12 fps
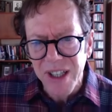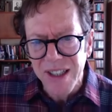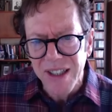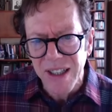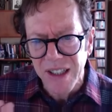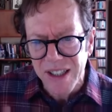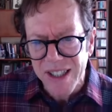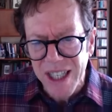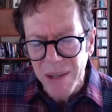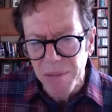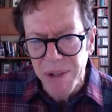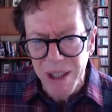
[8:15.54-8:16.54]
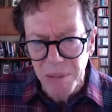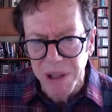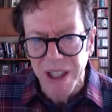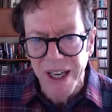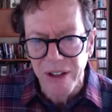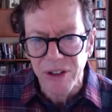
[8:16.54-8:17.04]
it in deep, deep
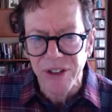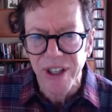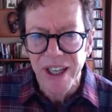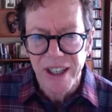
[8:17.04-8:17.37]
layers